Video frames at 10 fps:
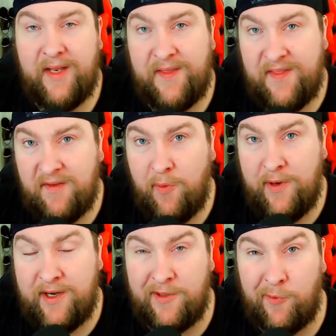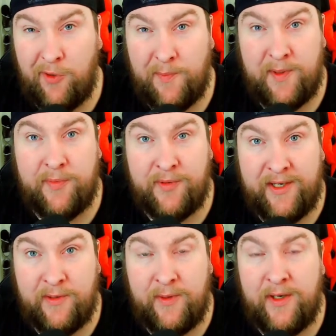At this point, you're going to roll up your
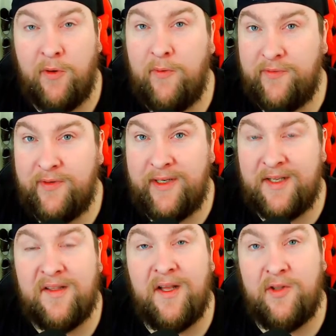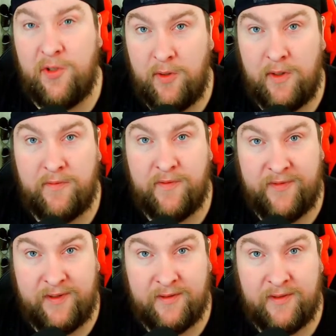burrito, and hopefully it's not too
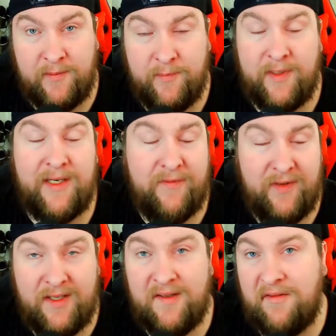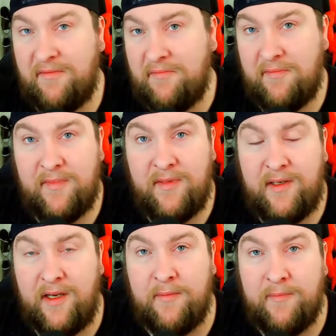overfilled. But if it is,
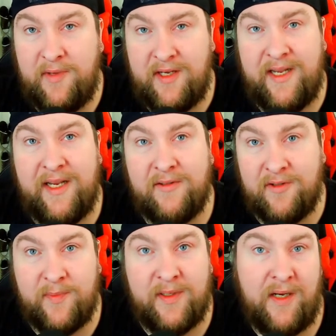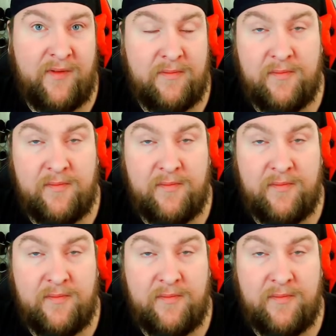you can eat a little bit of it,